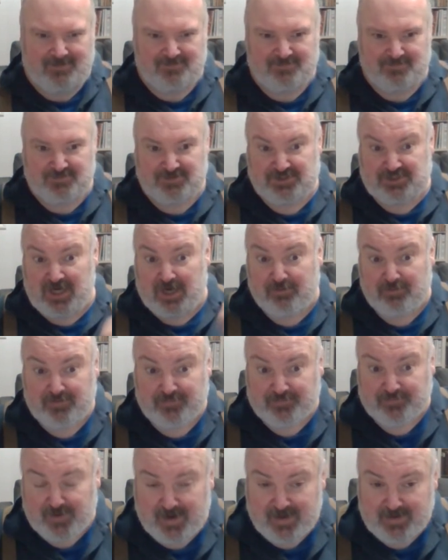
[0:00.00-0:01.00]
share it with a
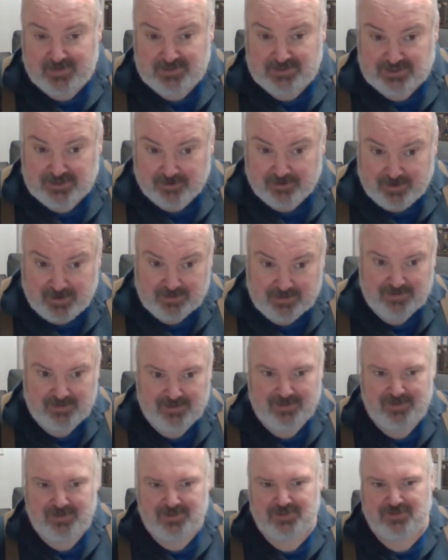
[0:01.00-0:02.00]
friend, share it on
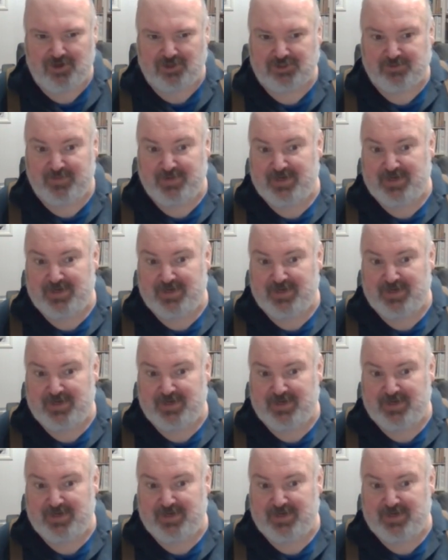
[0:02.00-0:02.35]
social